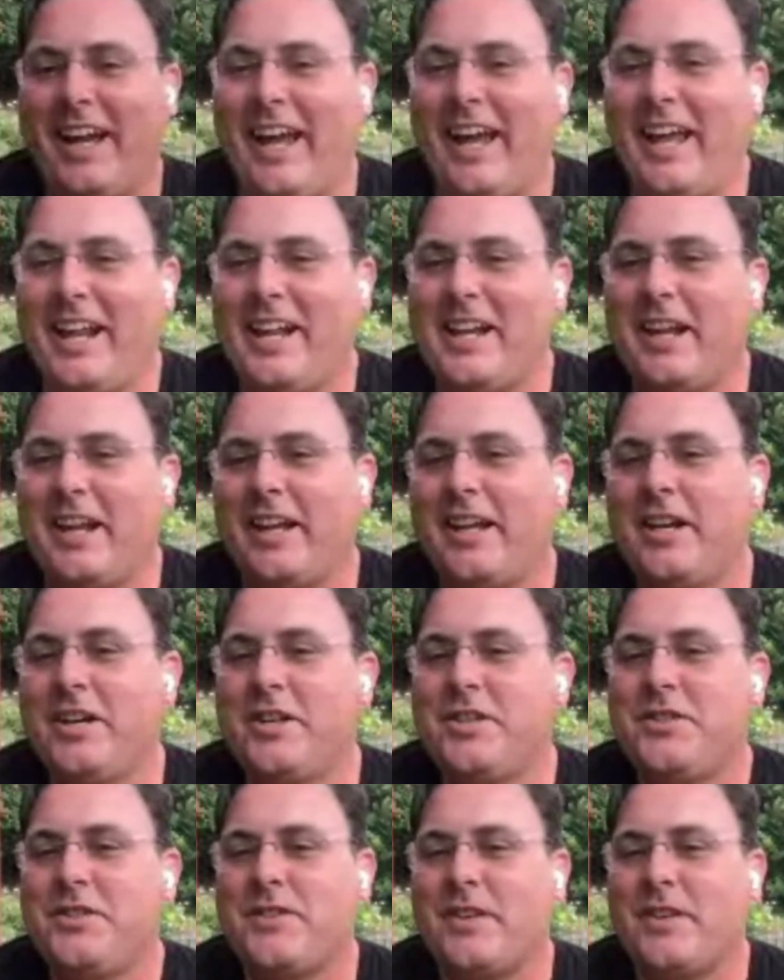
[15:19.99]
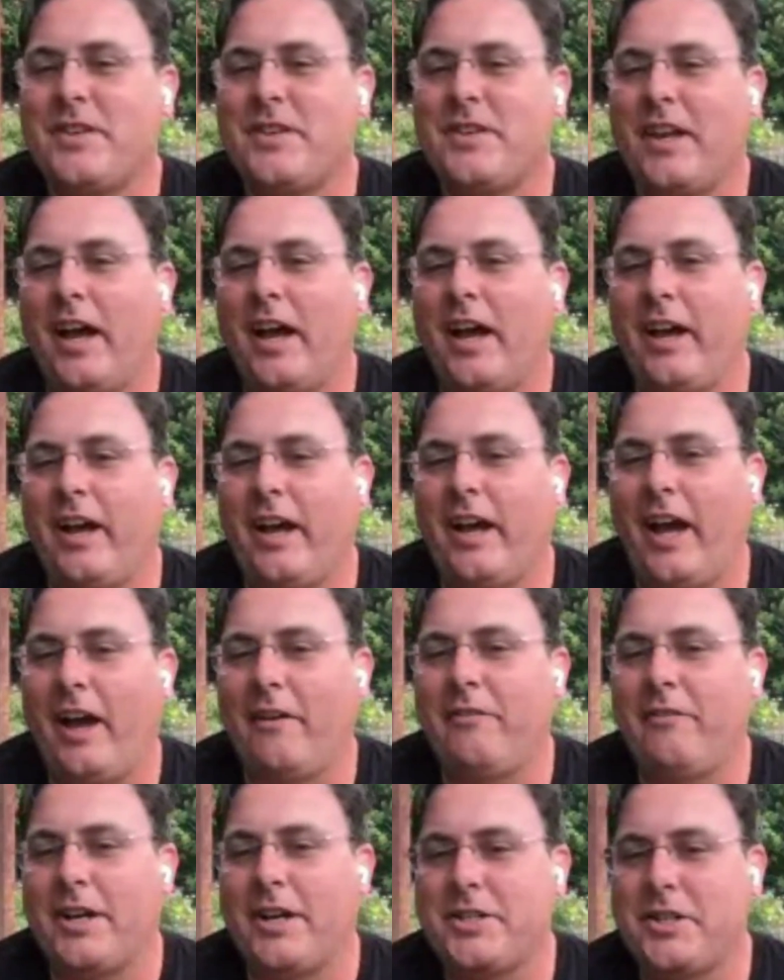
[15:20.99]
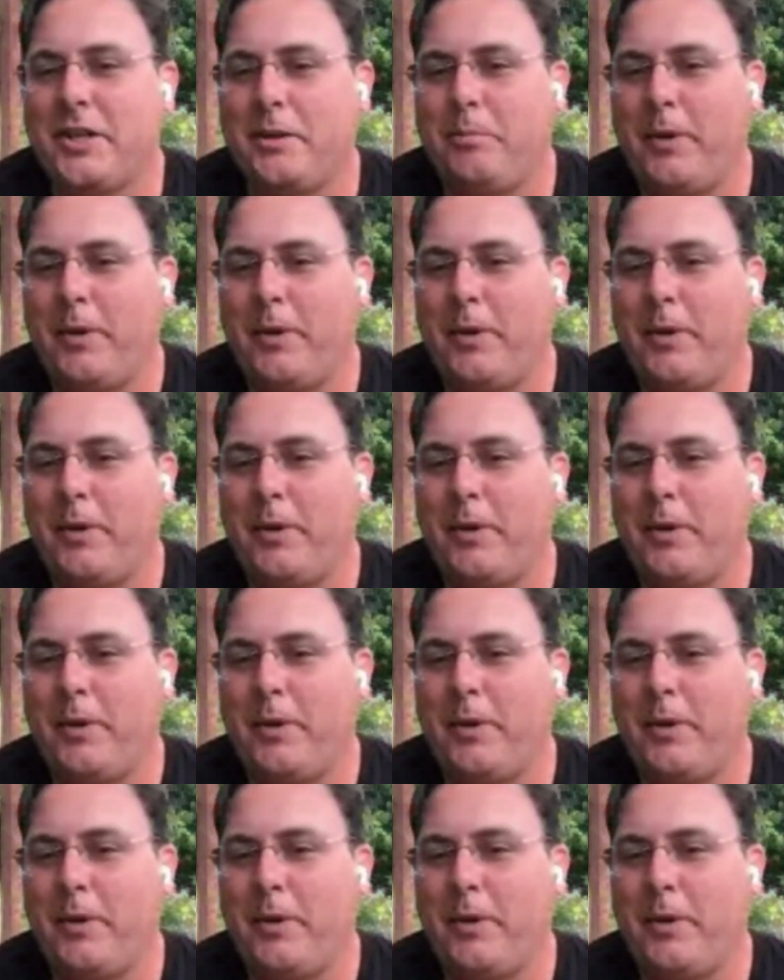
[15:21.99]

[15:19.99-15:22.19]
And here's I've actually